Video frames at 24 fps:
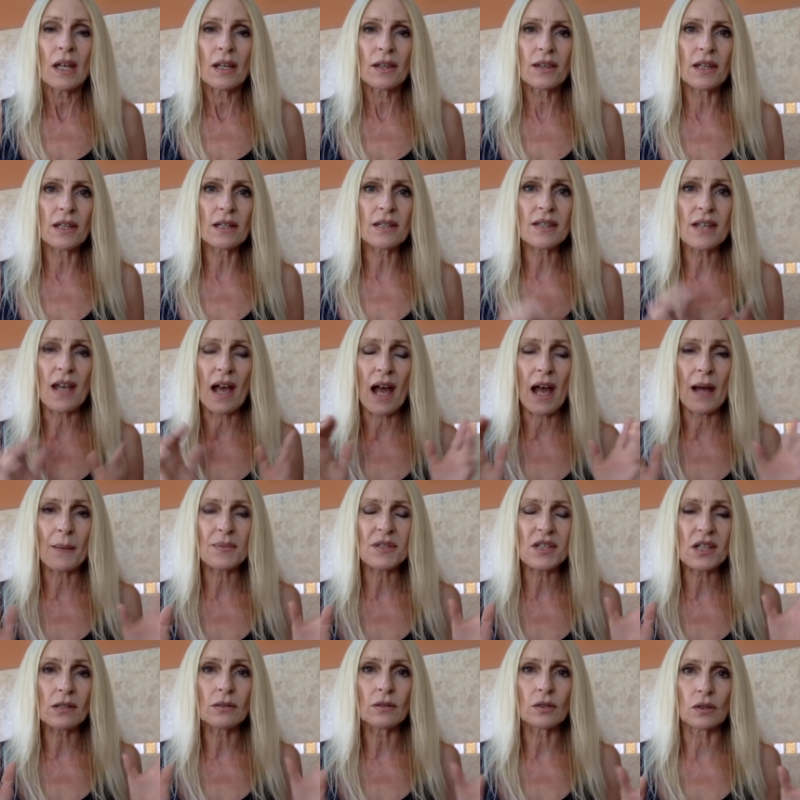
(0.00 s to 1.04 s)
this
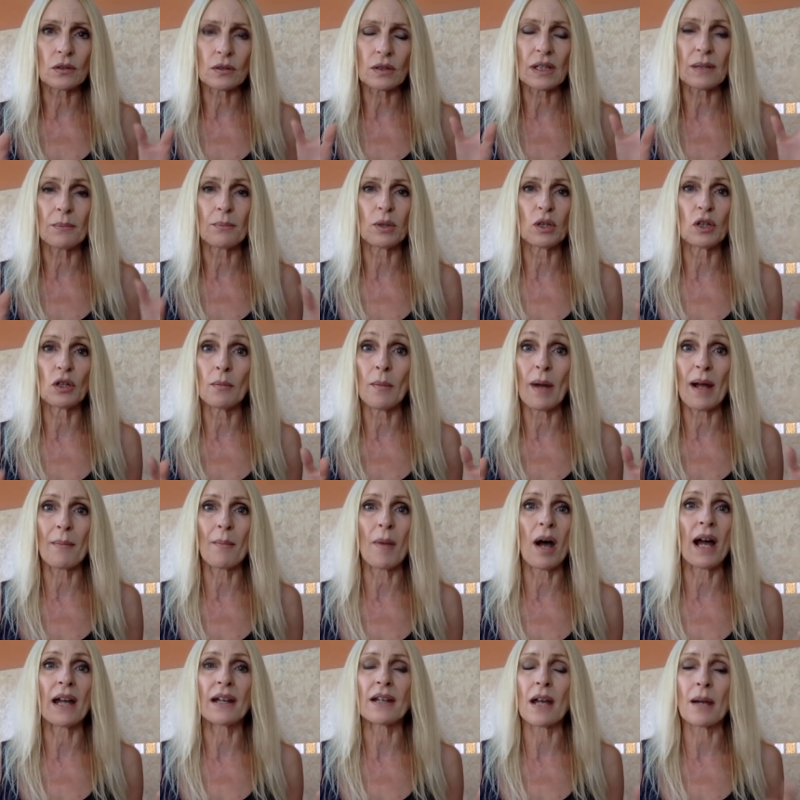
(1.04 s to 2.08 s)
absolutely blew my
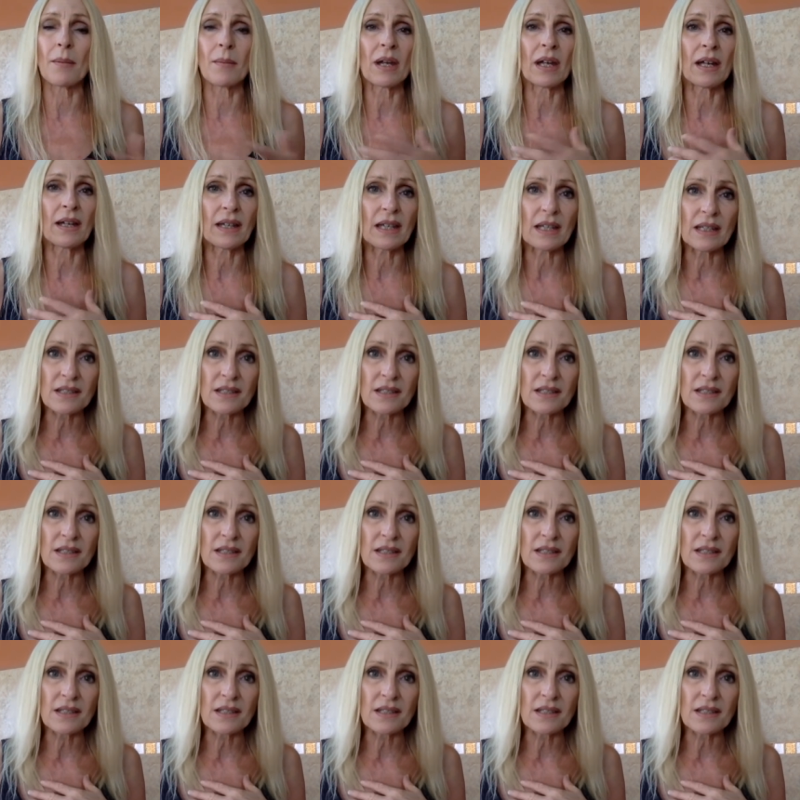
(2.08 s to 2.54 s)
mind i mean i